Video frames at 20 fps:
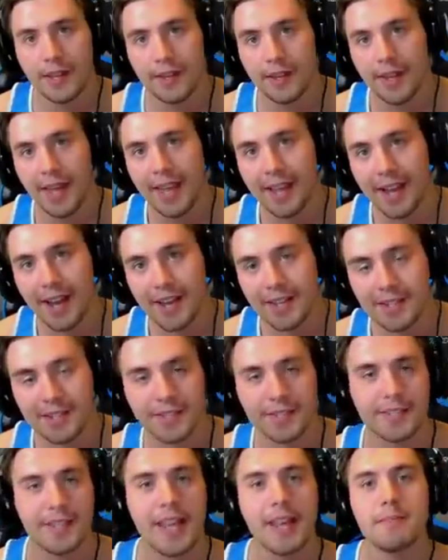Hey guys,
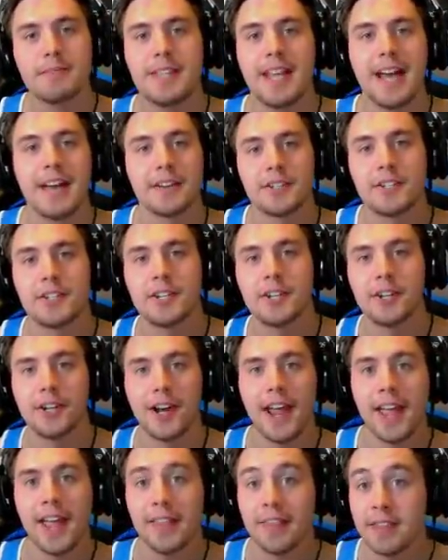Mtash here,
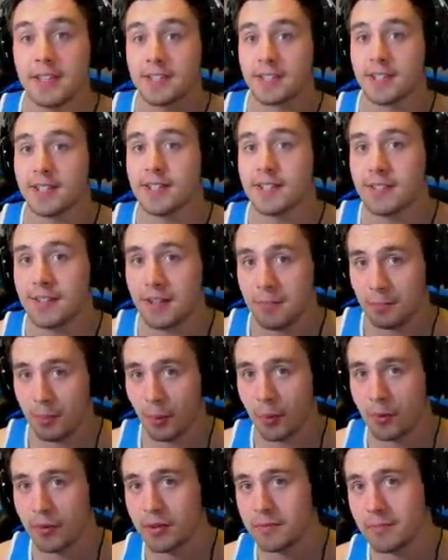and this is an
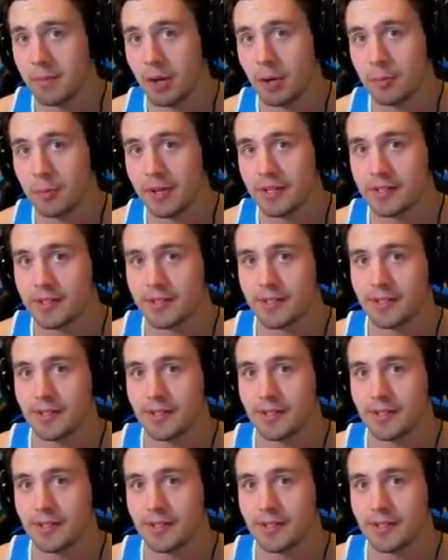important moment